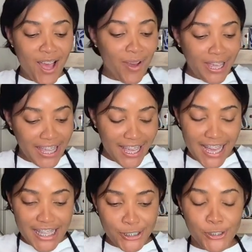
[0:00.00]
Okay
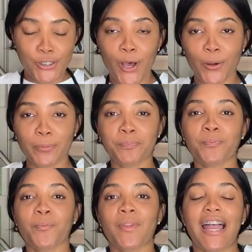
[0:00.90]
guys, so
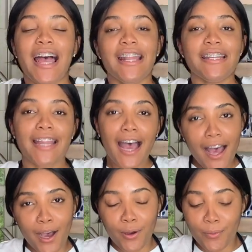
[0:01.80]

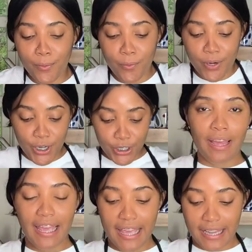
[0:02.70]
now we're gonna
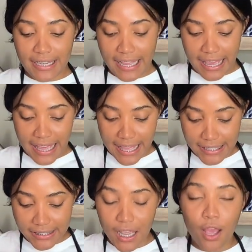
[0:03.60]
go ahead
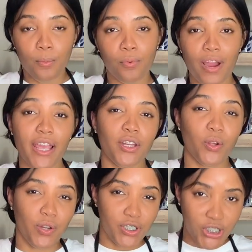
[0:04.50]
and brine
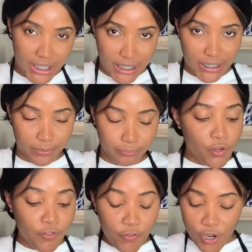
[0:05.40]
our chicken.
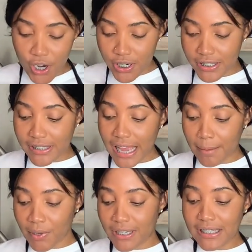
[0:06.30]
So first
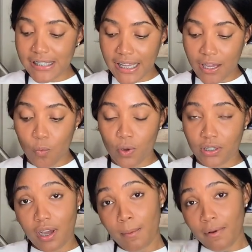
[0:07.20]
I'm gonna take 1
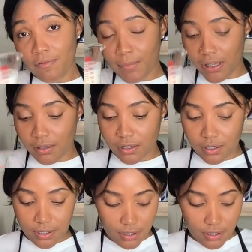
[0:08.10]
cup of milk,